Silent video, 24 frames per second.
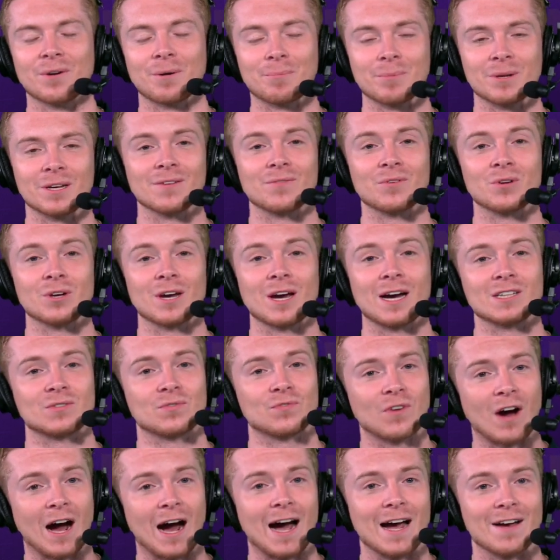I'm going to be giving you guys
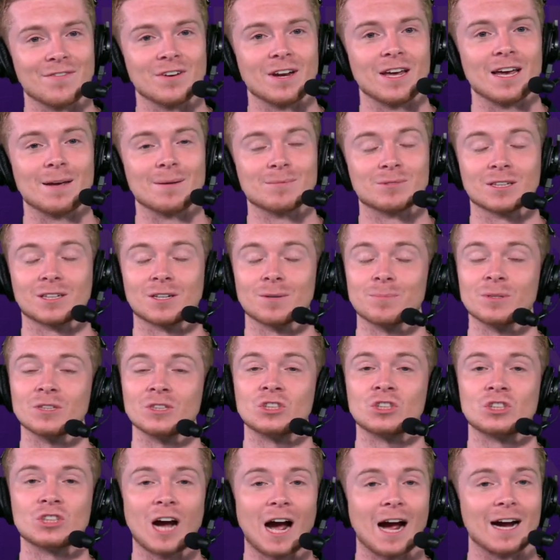five names that could be
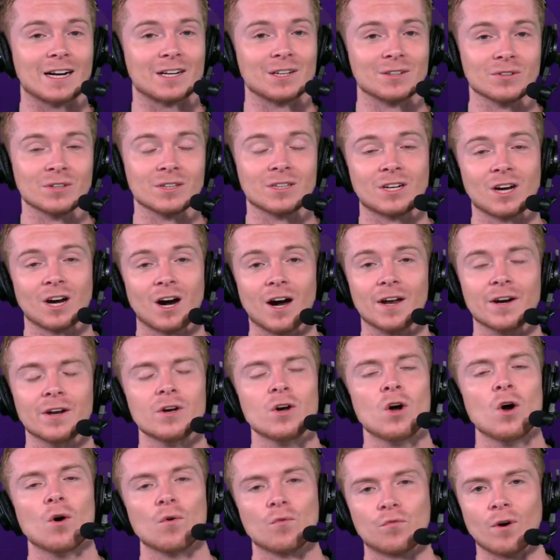shockingly cut
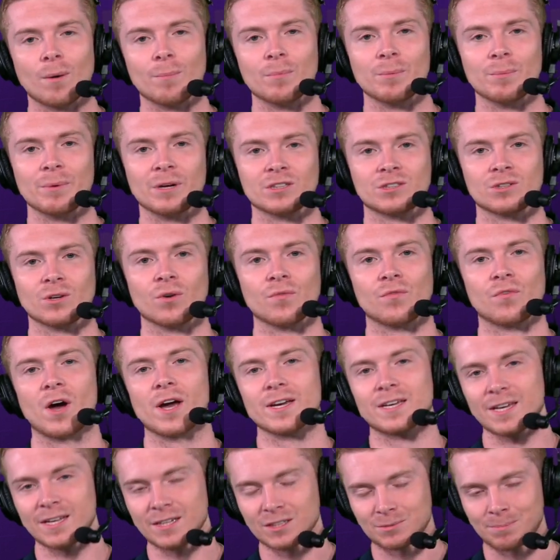from the Minnesota
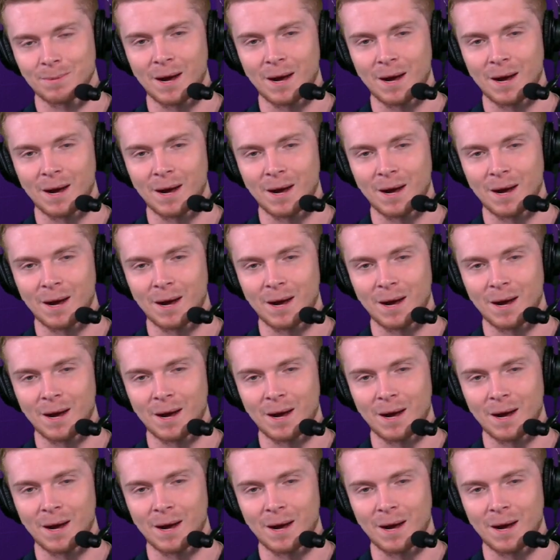Vikings.